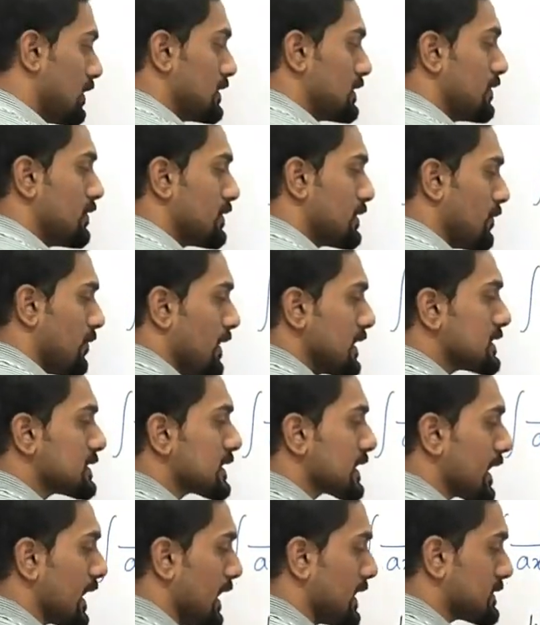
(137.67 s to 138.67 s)
See, the first
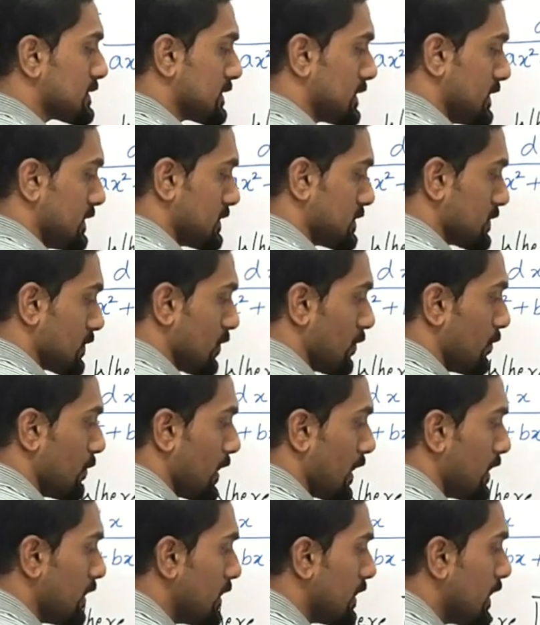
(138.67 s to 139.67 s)
case is
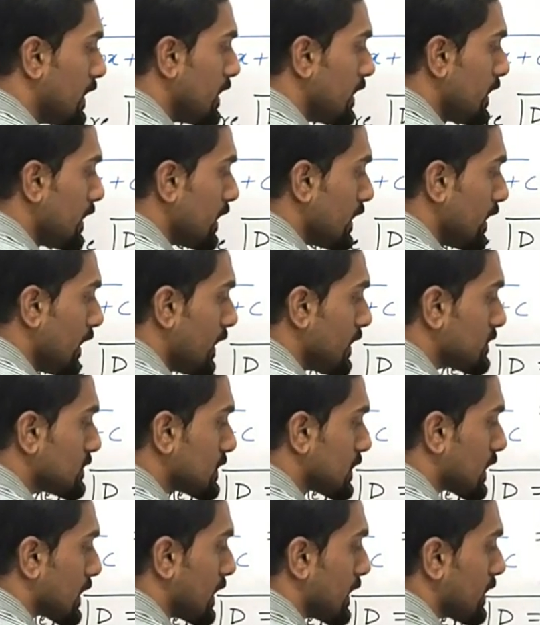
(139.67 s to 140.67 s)
when d is
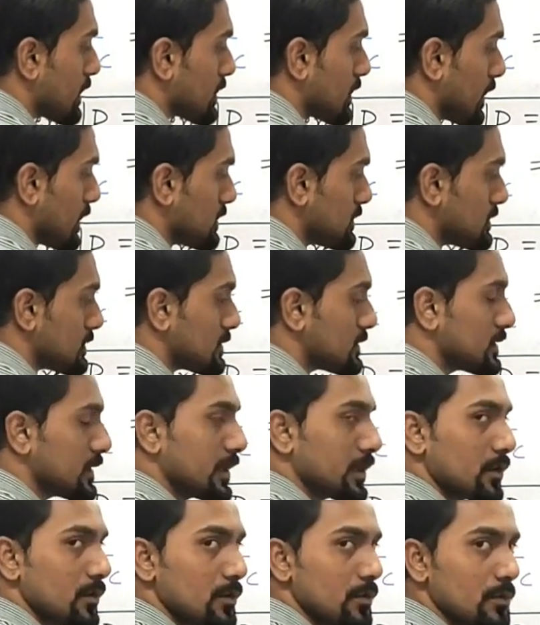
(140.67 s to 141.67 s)
greater than
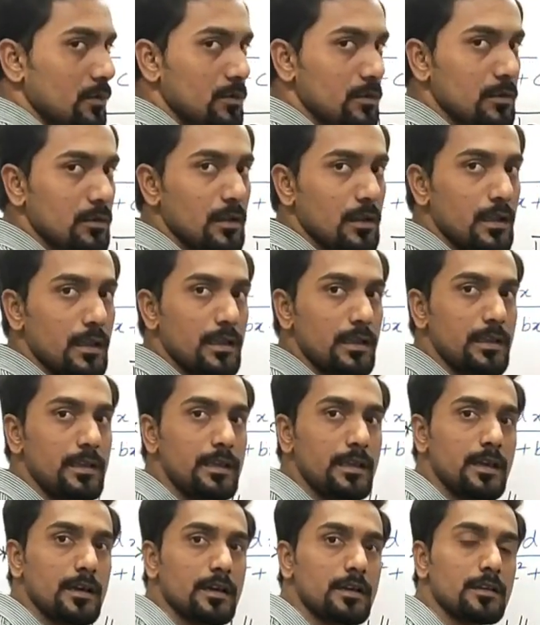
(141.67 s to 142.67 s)
0.
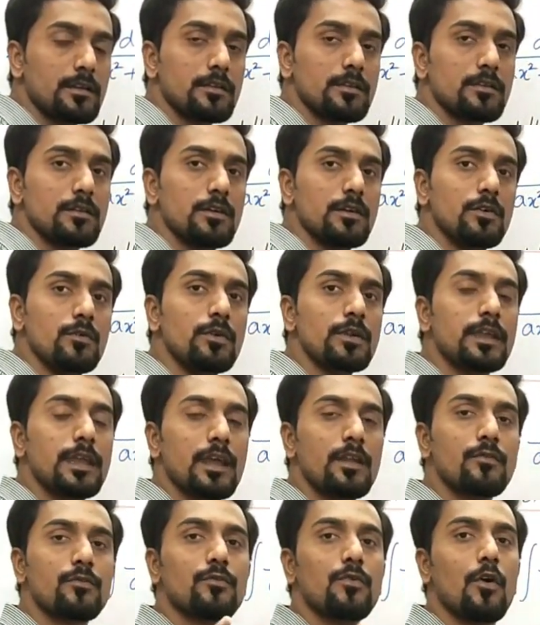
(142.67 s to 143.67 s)
Here we
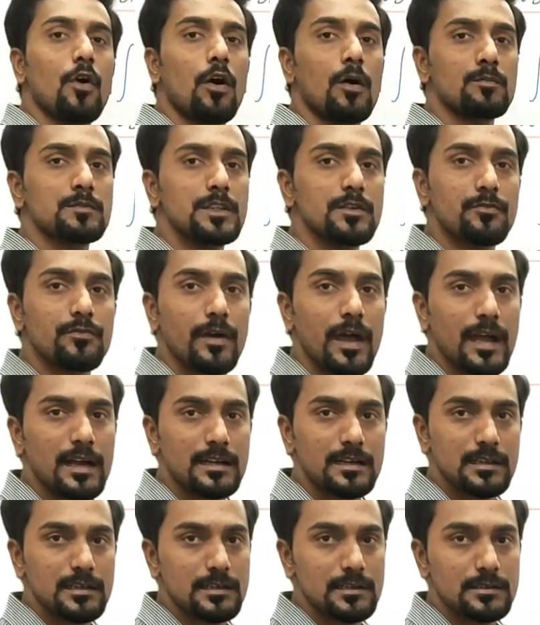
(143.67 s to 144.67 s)
can form the
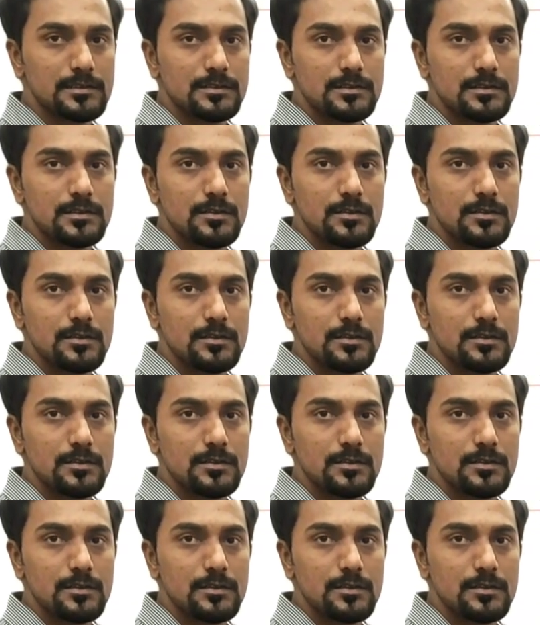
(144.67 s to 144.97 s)
factors.